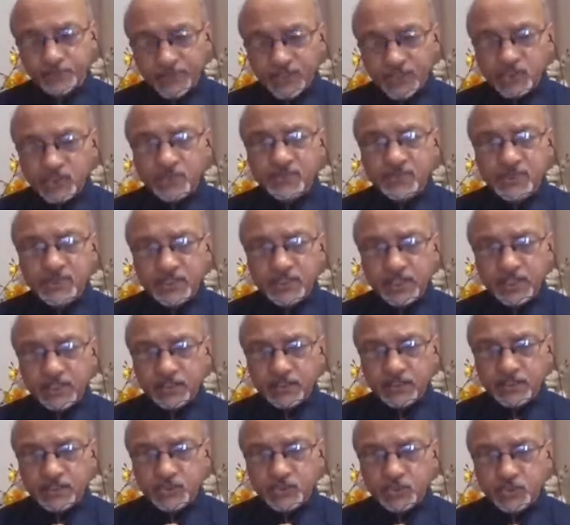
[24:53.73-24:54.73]

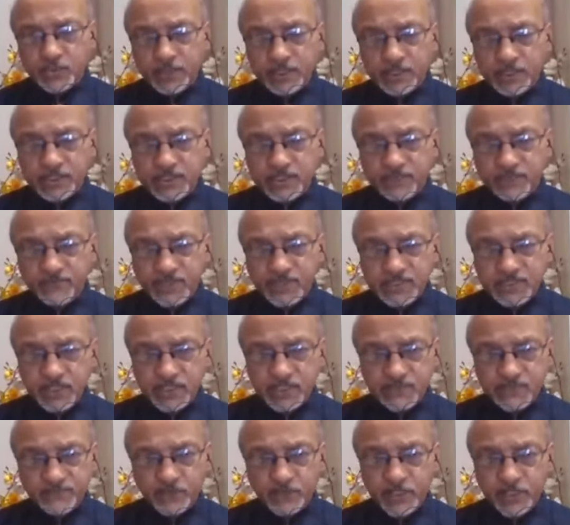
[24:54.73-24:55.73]
sophisticated instrumentation
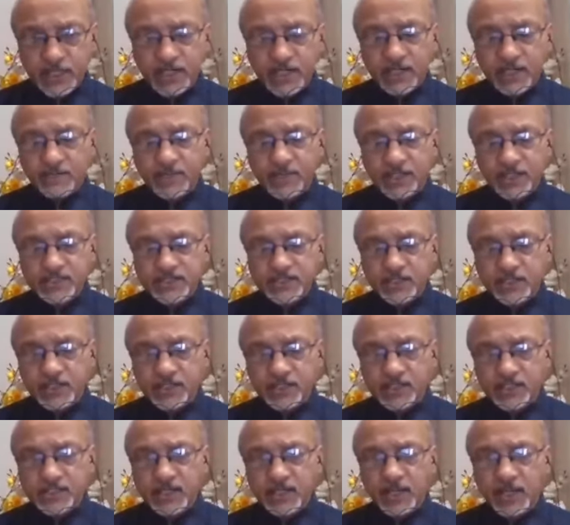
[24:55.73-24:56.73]
facilities, for NMR
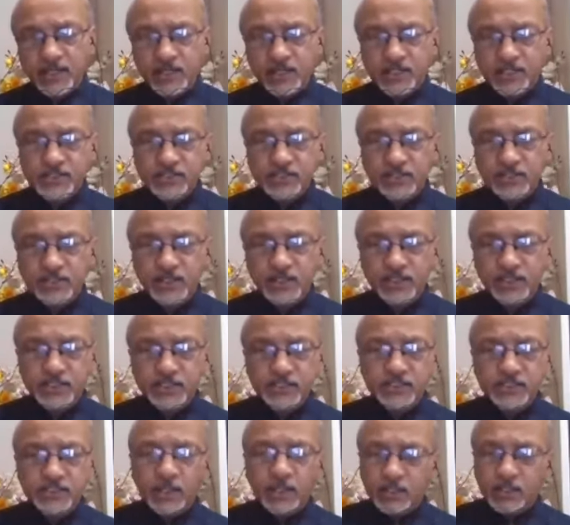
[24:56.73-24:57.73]
studies, IR
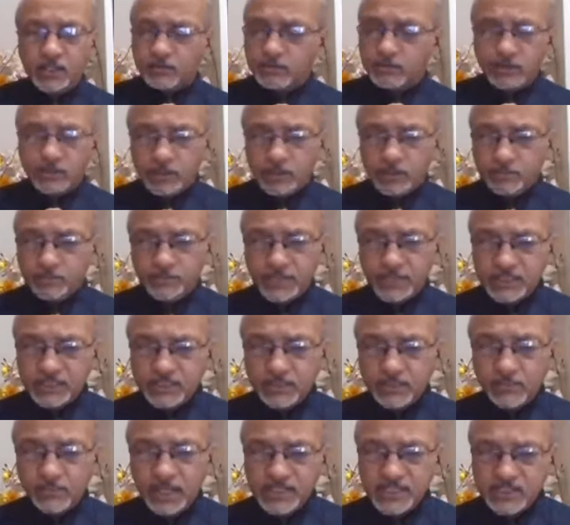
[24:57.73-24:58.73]
studies, all
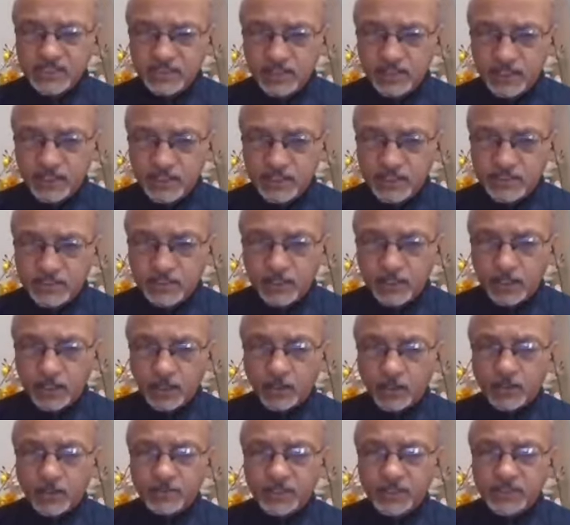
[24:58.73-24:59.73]
mixed mass studies.
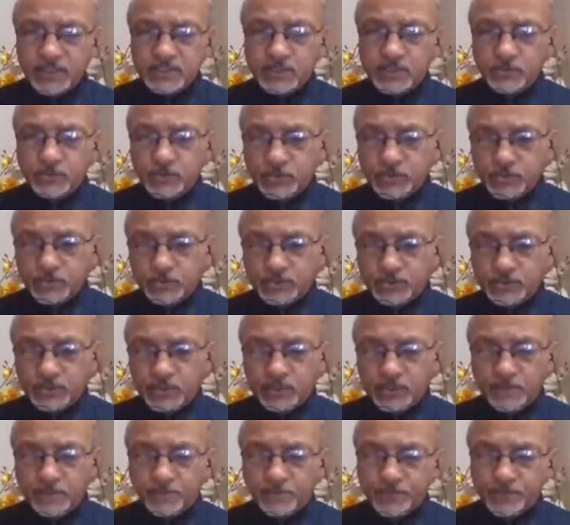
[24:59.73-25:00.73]
Obviously, we took
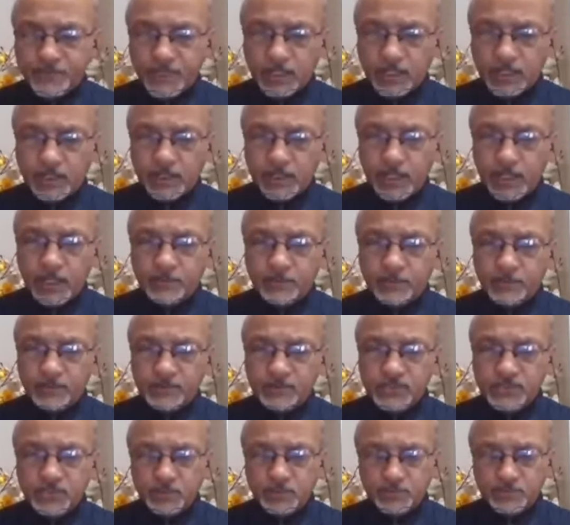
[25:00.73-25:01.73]
the help of
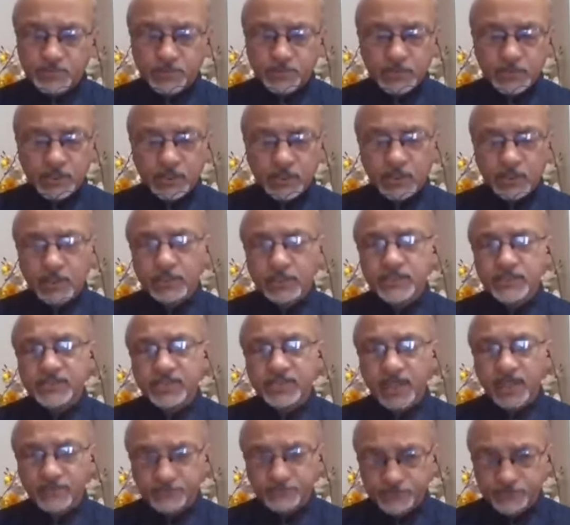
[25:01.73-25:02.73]
the
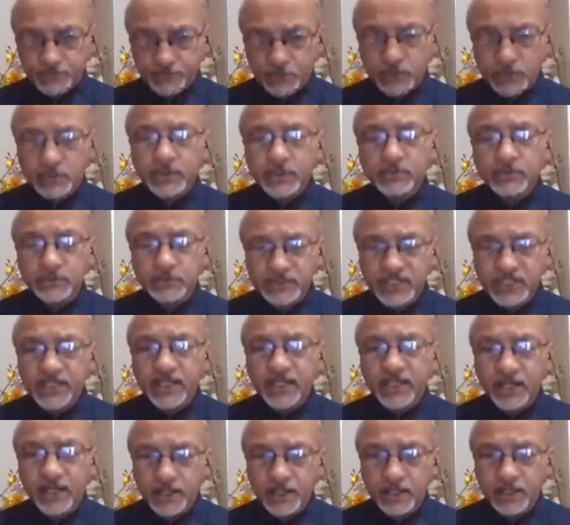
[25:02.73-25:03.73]
SAFE,
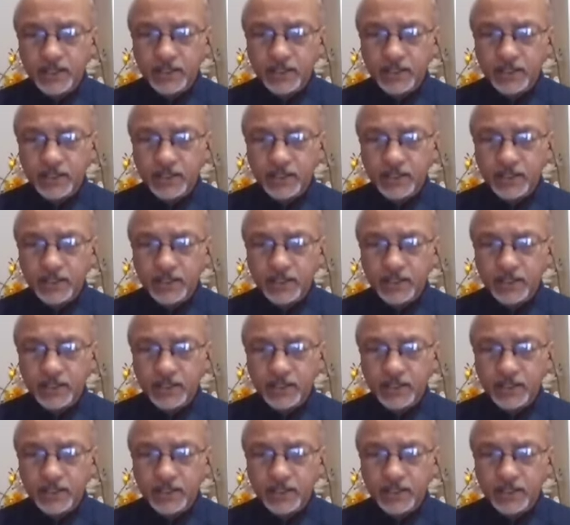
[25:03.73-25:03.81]
CDRI